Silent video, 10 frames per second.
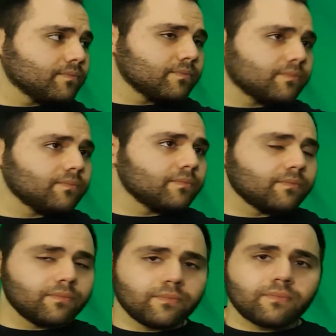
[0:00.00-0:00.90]

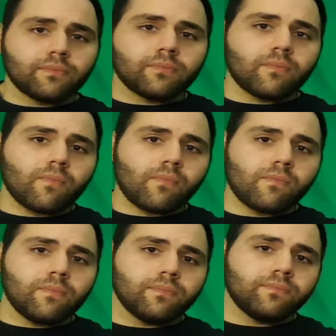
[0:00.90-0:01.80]

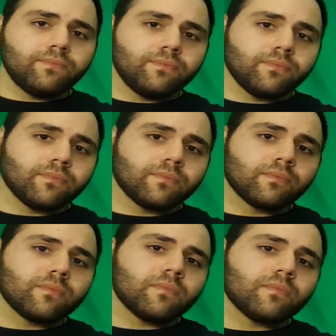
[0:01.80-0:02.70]

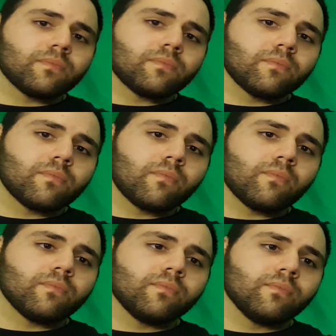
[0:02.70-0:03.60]

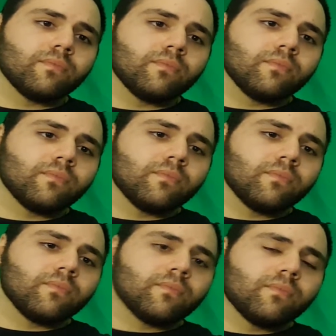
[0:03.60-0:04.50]

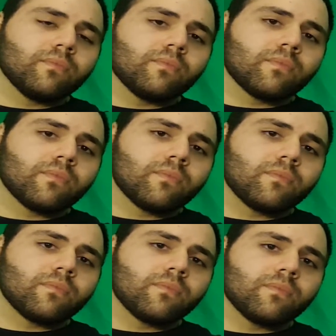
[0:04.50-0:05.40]

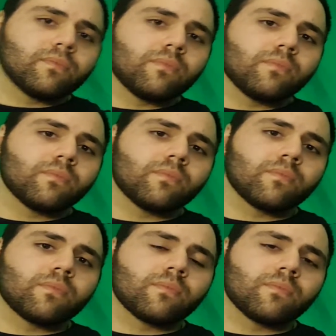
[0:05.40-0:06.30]

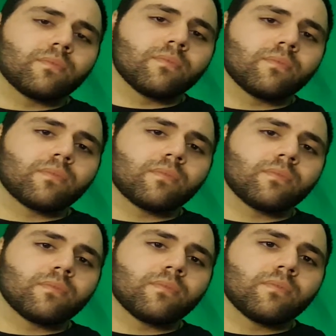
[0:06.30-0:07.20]

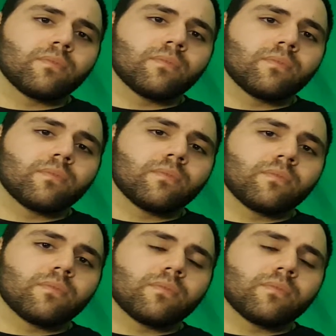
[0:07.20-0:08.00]
This person isn't speaking.